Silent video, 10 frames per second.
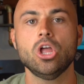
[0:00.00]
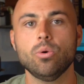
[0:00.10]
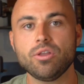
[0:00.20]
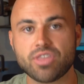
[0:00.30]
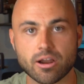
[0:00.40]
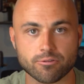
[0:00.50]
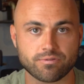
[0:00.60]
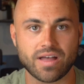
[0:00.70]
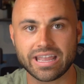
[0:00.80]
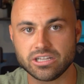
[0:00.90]
with their
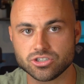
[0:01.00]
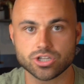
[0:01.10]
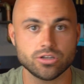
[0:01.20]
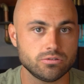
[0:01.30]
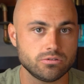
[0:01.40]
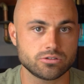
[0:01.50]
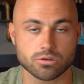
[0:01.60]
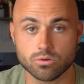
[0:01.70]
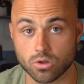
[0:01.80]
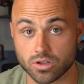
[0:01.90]
fine-tuned
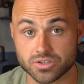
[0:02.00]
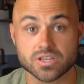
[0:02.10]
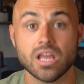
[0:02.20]
tools,